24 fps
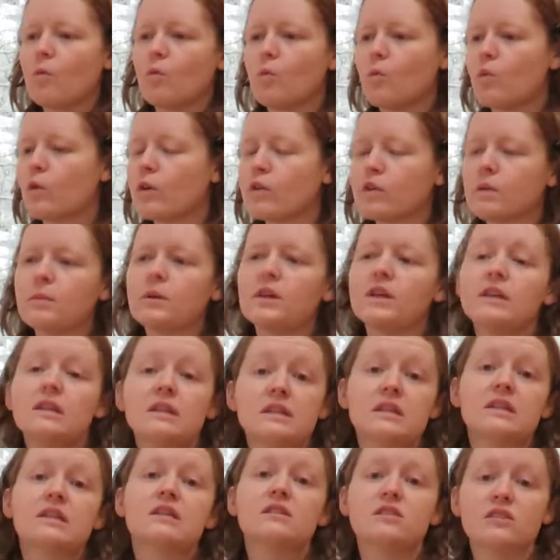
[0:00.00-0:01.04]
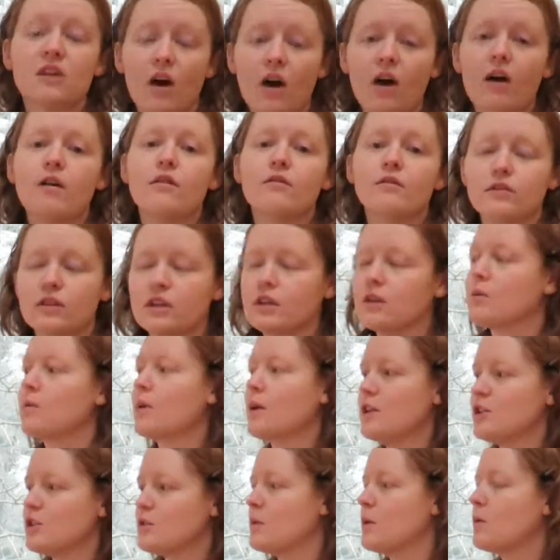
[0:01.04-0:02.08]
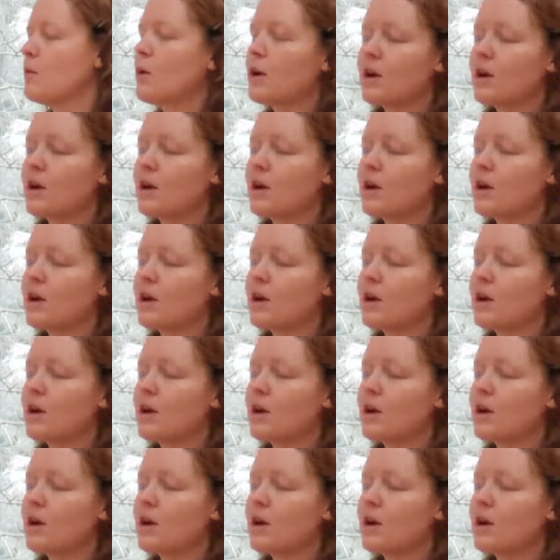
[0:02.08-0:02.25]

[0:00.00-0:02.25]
were the pieces of the arrangement.